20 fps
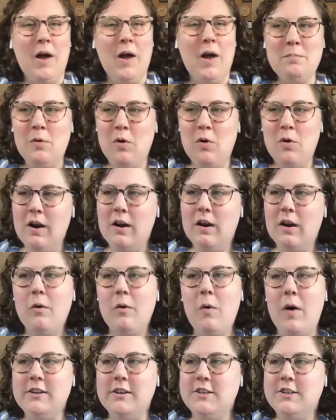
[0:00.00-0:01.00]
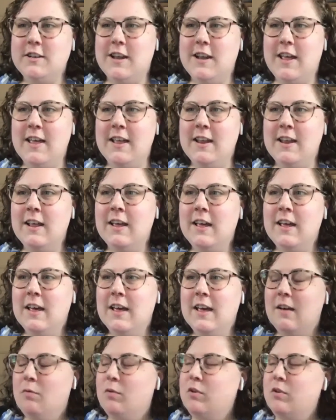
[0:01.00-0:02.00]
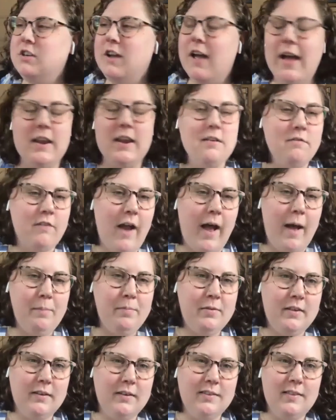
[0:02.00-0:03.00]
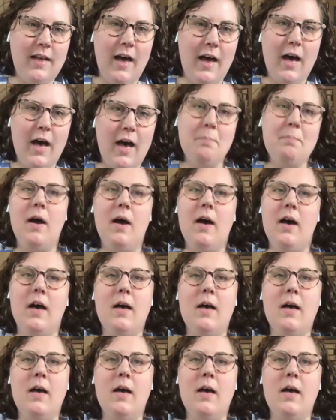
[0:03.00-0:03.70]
more question, which kind of wraps us up.